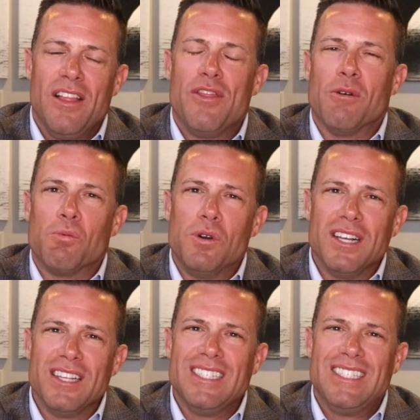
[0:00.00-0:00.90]
that
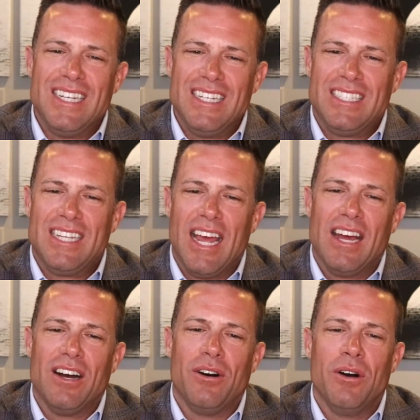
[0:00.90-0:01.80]
really
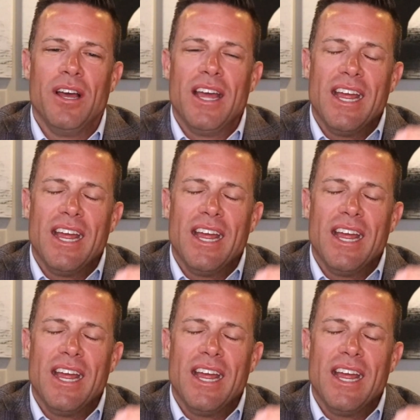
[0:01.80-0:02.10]
detail,